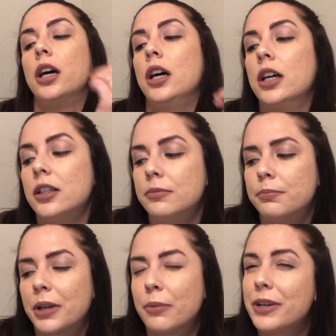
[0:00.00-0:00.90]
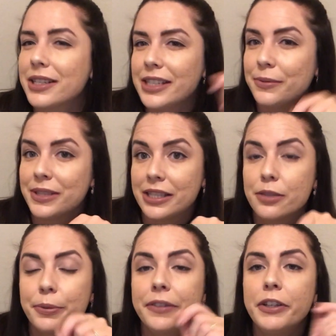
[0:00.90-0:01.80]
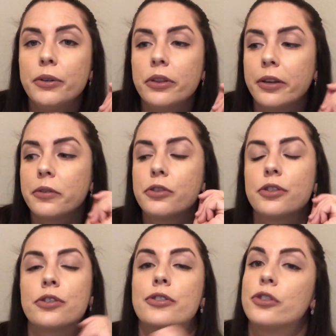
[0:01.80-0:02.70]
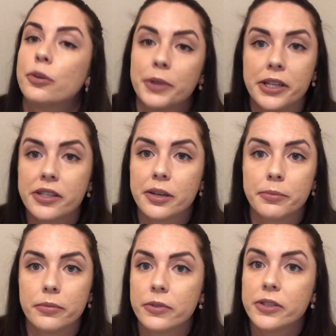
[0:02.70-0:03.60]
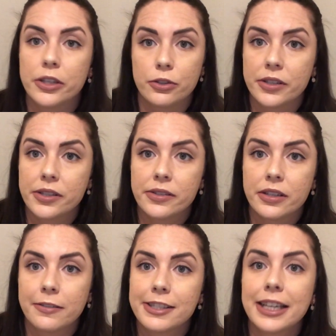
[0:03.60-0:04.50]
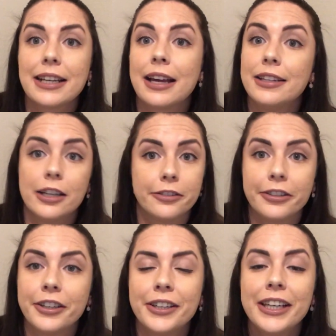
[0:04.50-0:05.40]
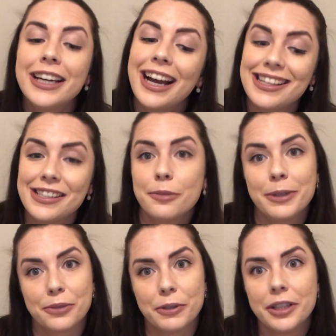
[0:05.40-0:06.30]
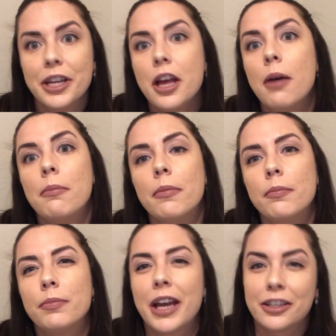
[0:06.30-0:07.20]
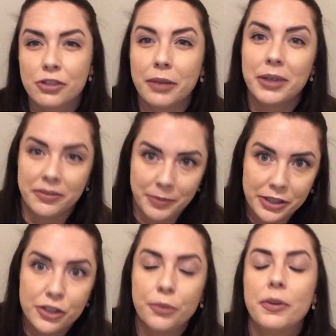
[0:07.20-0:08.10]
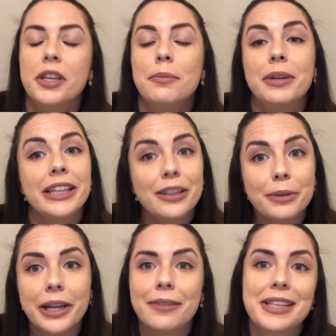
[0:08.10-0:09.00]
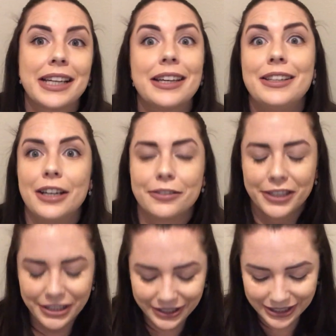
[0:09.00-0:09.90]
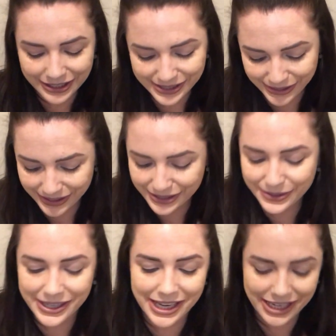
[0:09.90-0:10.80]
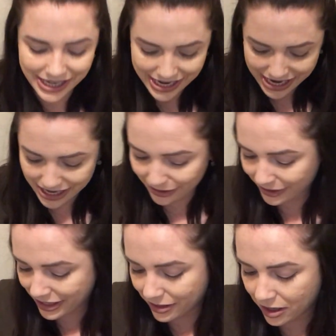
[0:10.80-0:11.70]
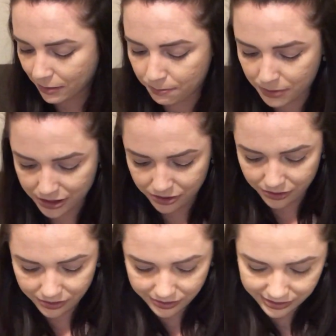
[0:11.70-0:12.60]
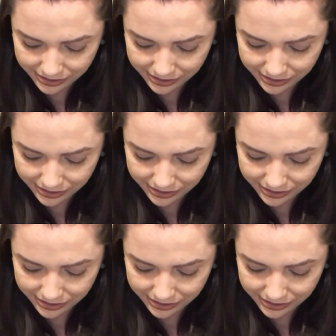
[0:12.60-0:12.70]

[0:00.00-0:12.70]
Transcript: But I want to say it was this preview. There was just so many sundresses and I was like, enough. I still picked 1. Actually, I might have picked 2. But either way, I was like, enough. So let's go ahead and look at our bundles.